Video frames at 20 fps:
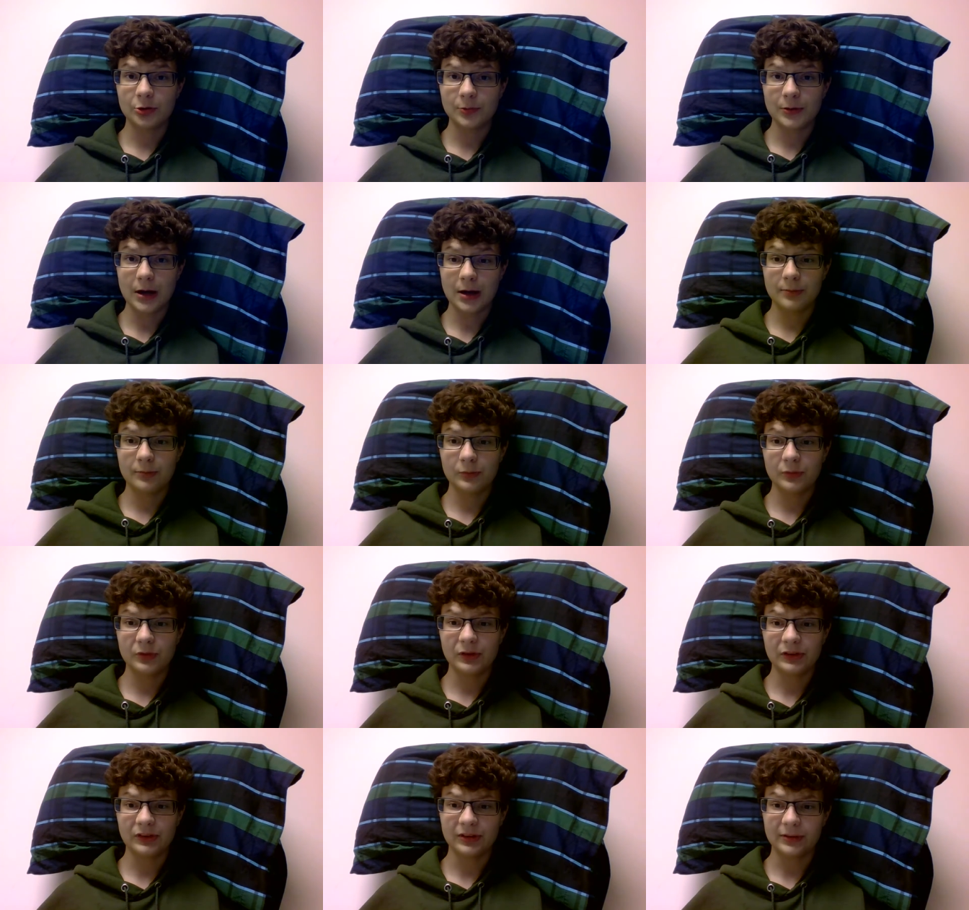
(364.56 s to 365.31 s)
your
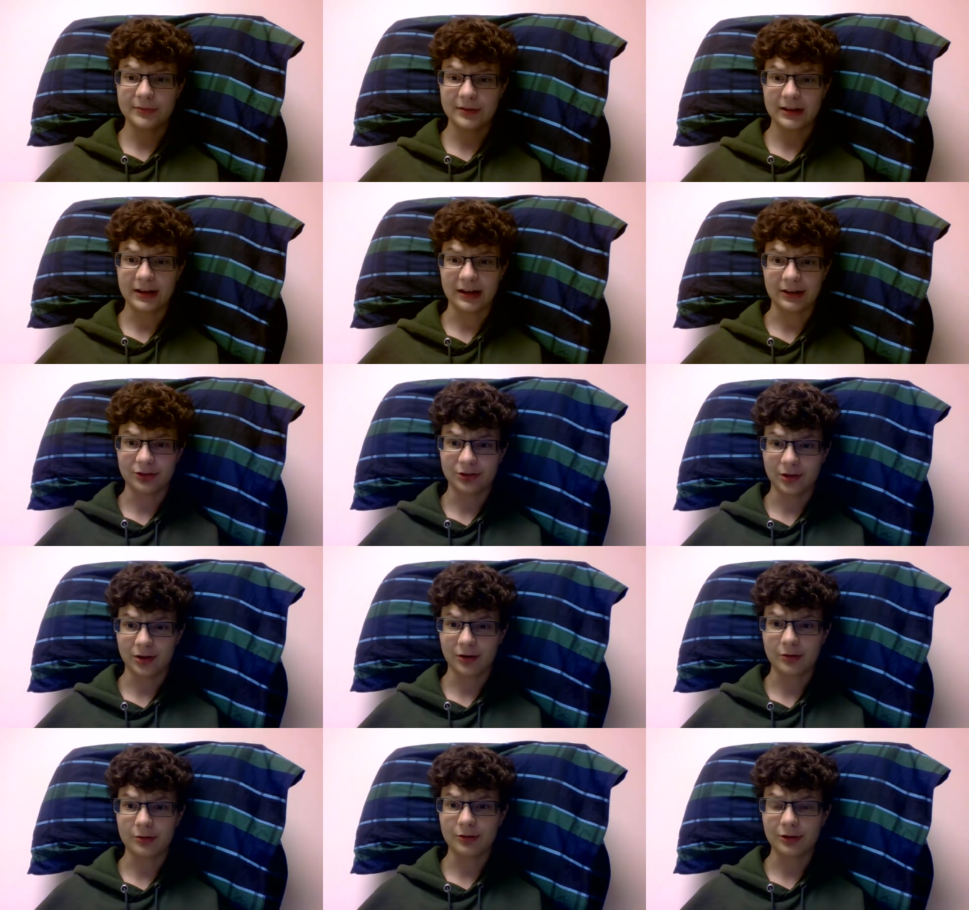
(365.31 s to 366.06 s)
problems is something I
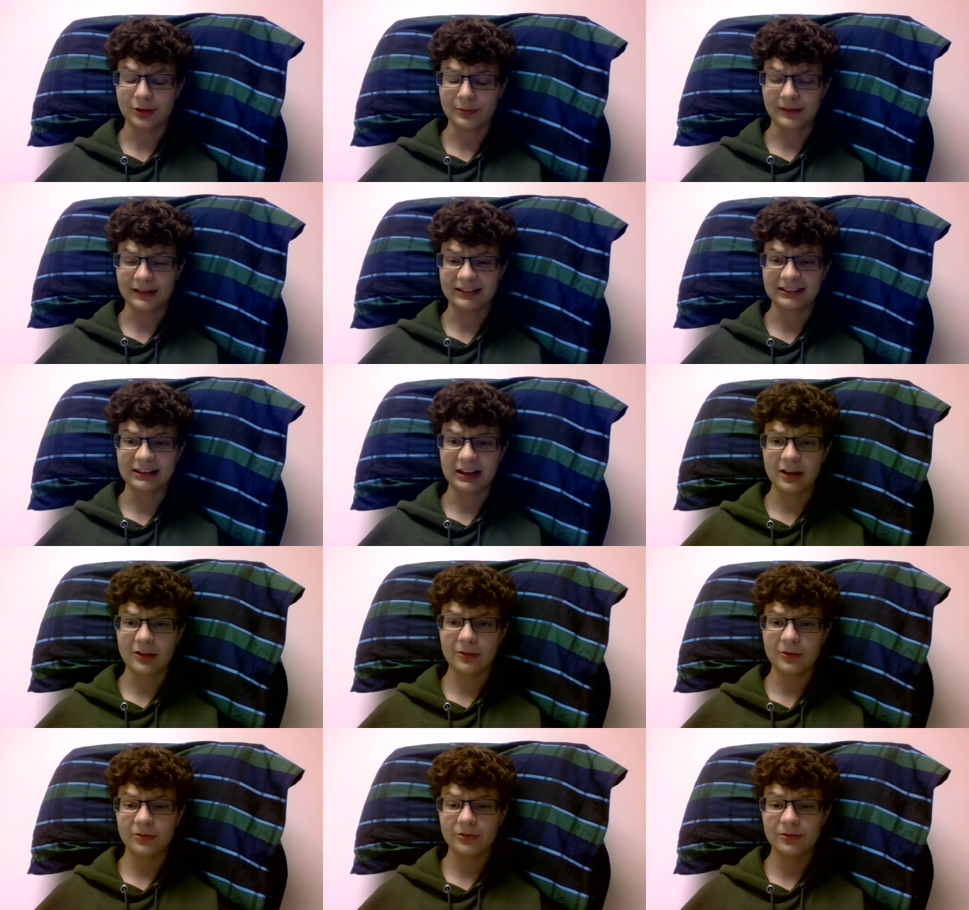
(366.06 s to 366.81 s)
struggle with
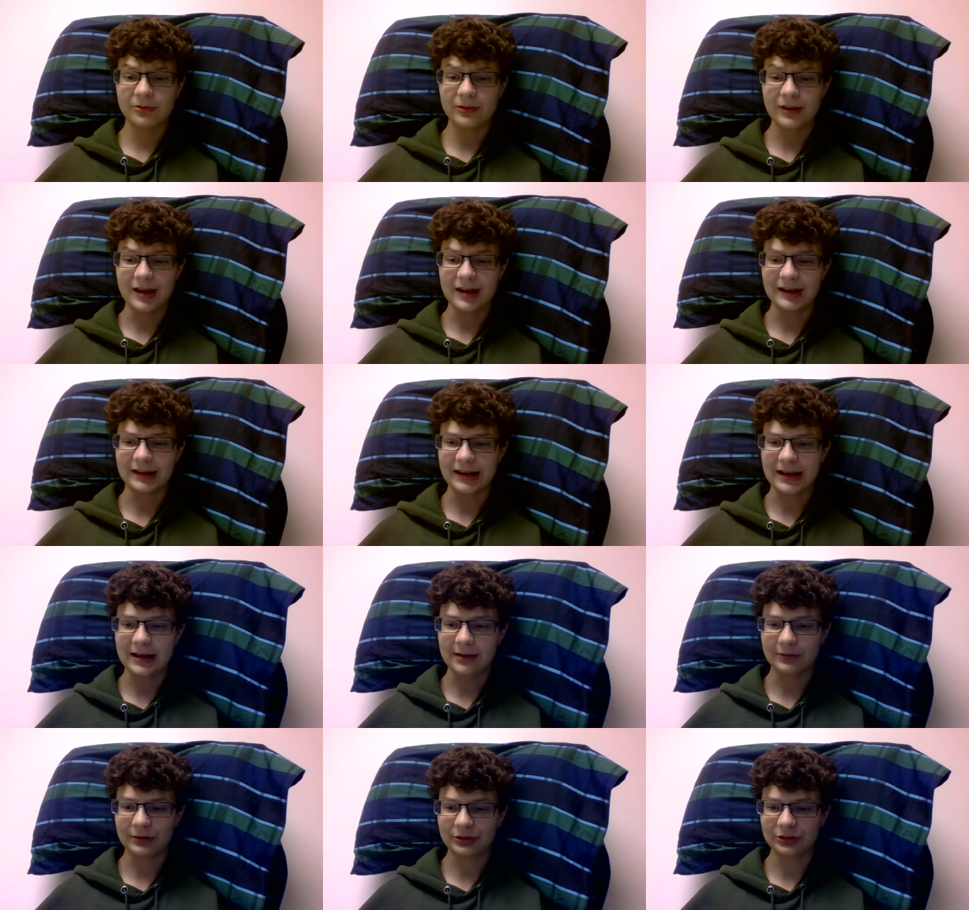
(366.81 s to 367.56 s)
myself, and
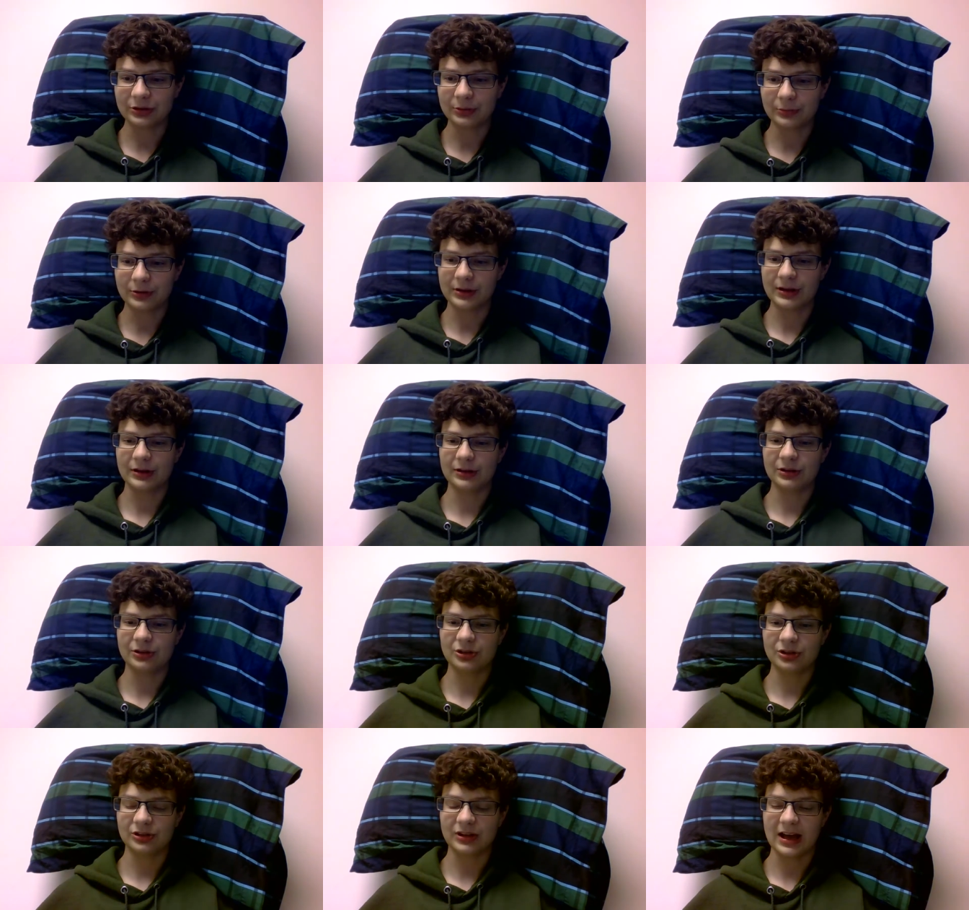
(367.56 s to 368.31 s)
having someone there
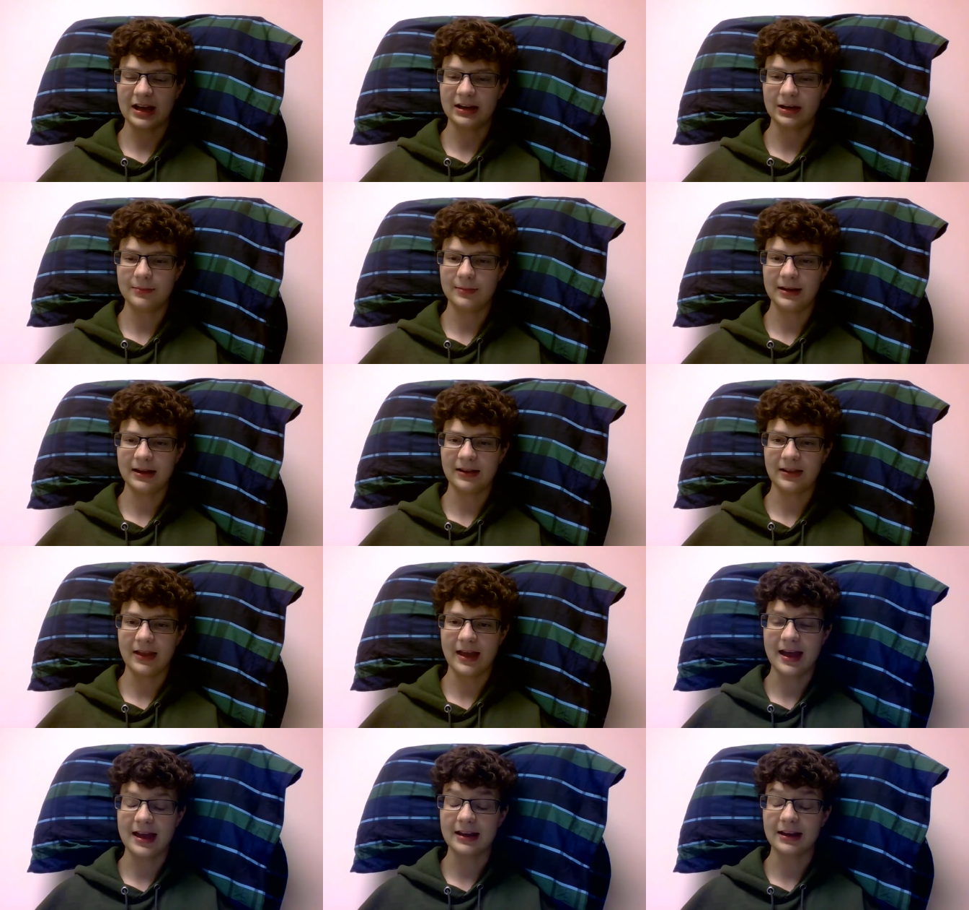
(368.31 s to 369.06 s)
to just kind of be
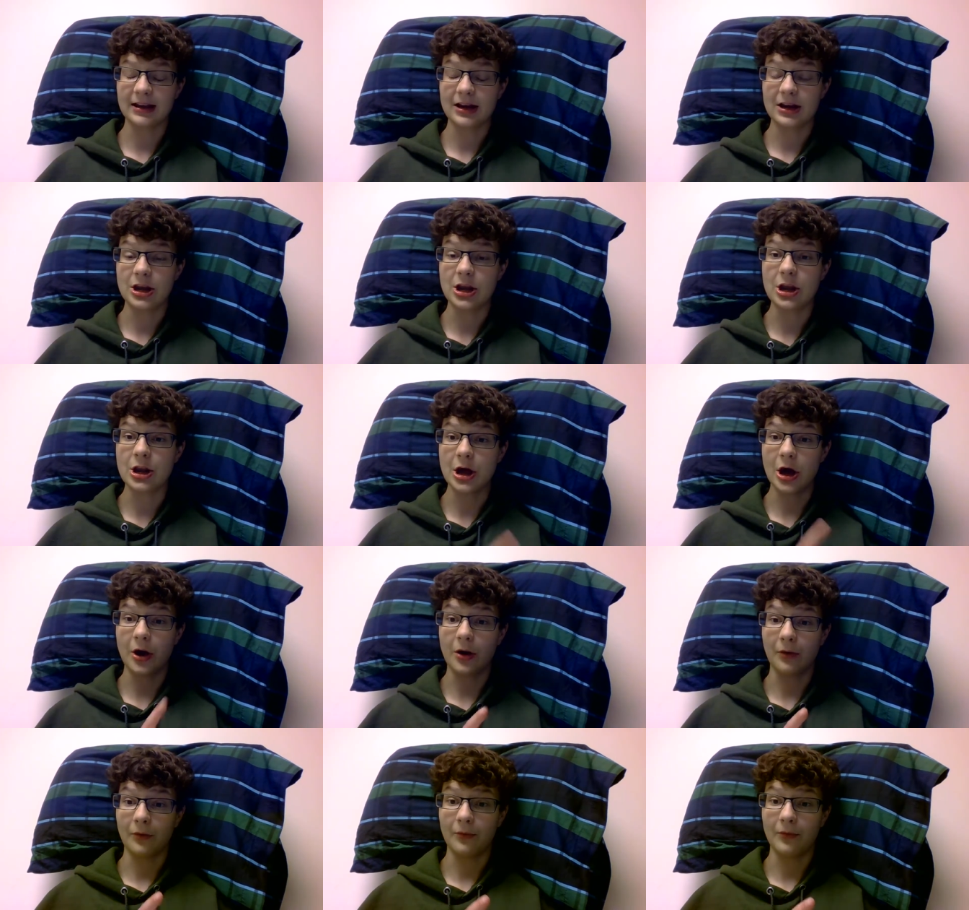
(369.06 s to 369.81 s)
like,
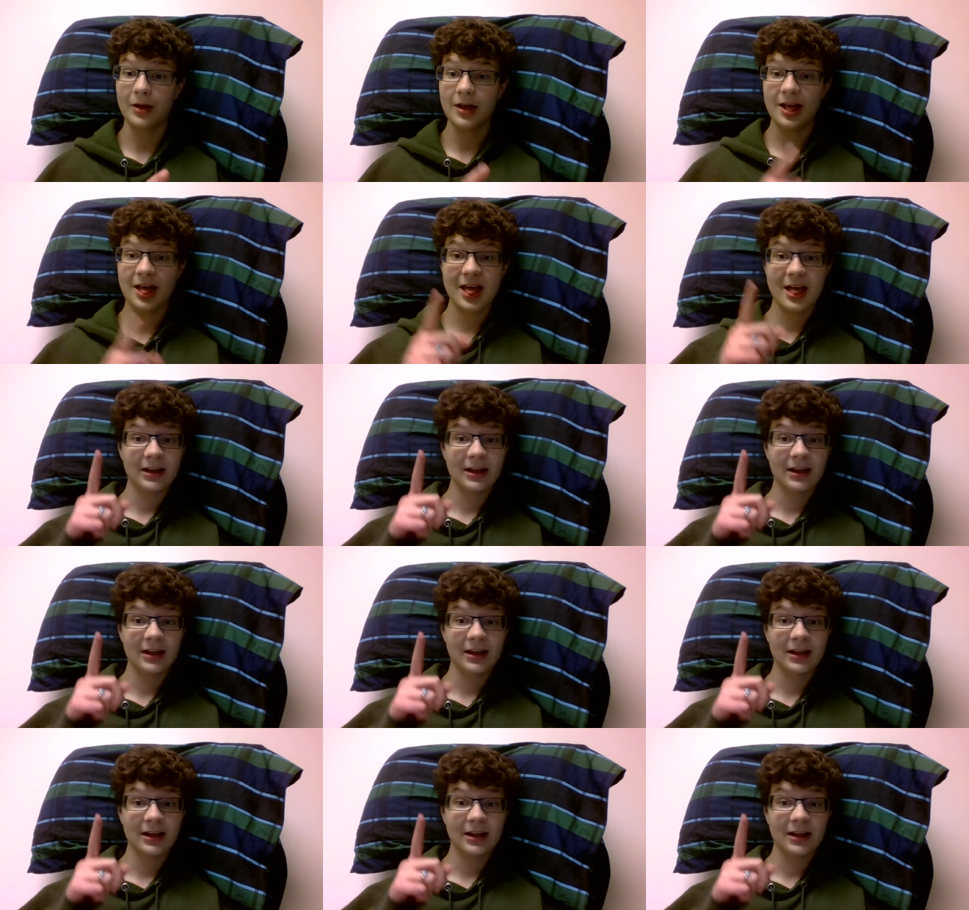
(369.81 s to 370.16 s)
no,